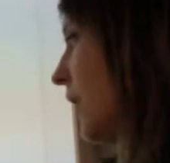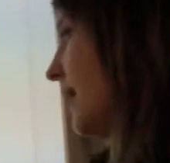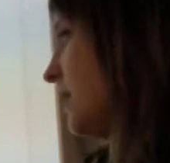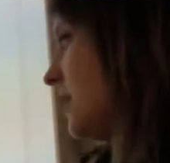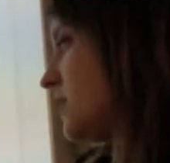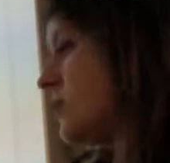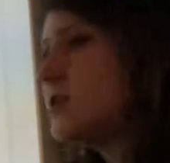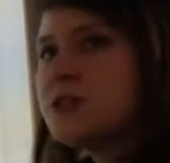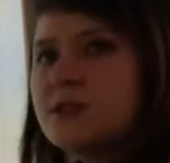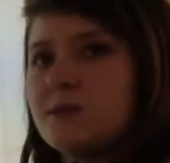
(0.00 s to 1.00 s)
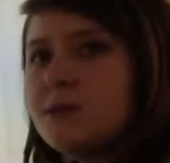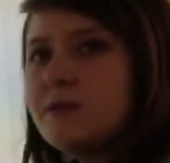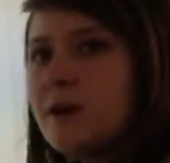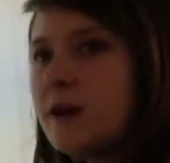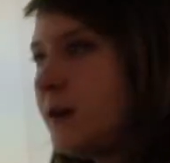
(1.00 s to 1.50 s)
I can actually just
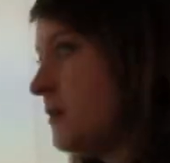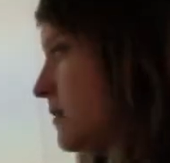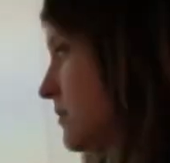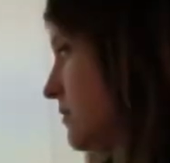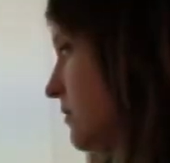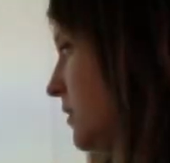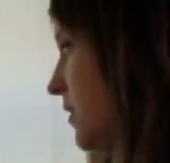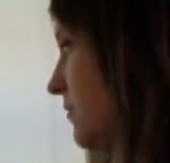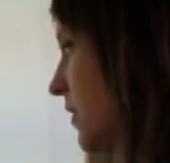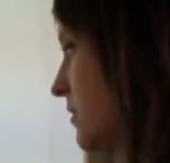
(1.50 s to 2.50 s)
simplify this. If I